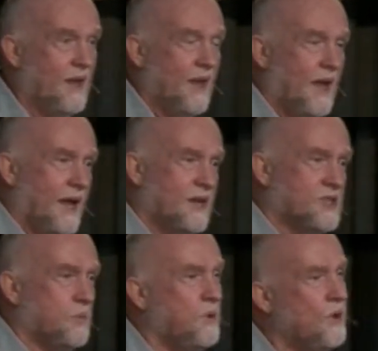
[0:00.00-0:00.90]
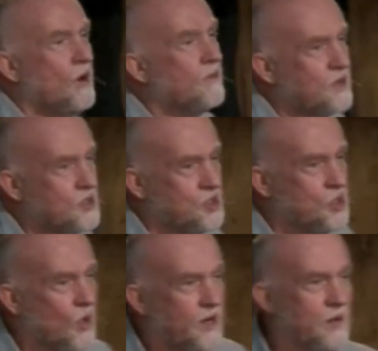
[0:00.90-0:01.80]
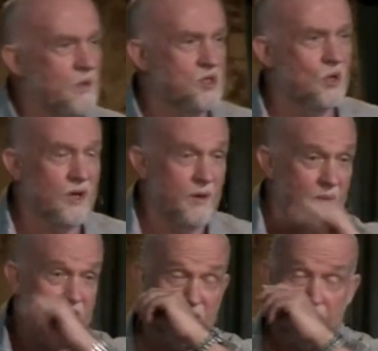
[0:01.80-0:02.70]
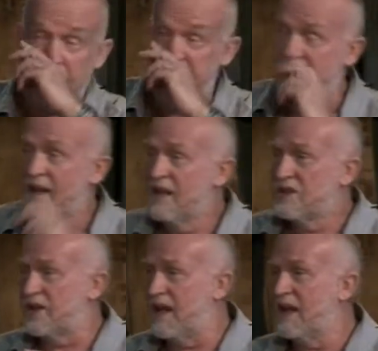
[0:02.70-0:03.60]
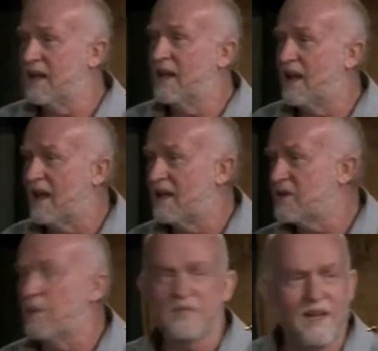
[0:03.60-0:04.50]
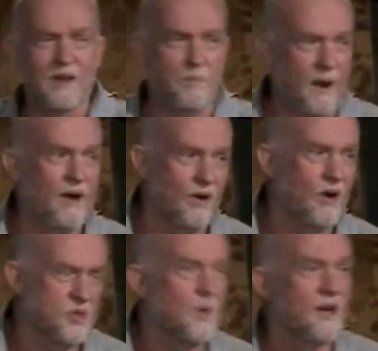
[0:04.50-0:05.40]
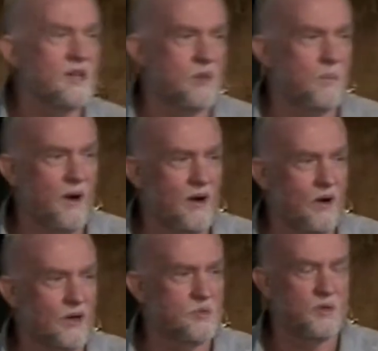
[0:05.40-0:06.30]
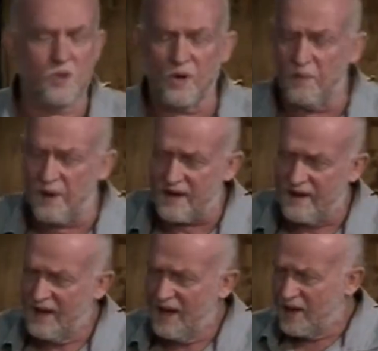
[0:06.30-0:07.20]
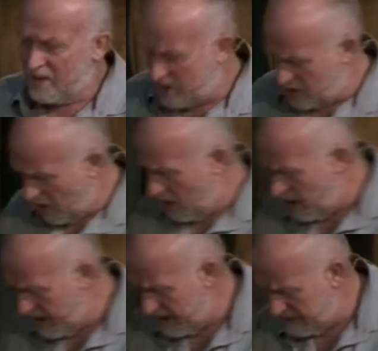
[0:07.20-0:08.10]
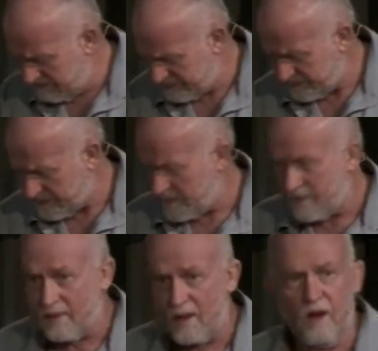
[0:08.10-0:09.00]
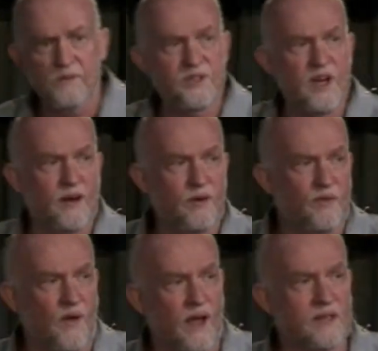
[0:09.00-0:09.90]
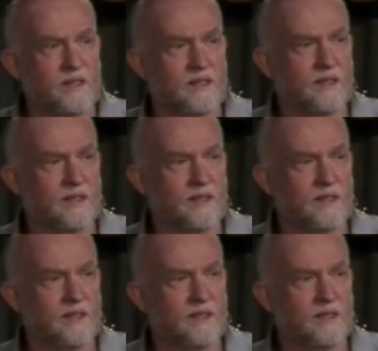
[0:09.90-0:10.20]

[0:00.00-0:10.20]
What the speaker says: And it's the beauty of this joy that we're talking about today. But today, it's almost like a paradox. Well, it is a paradox. We're talking about the joy of sacrifice.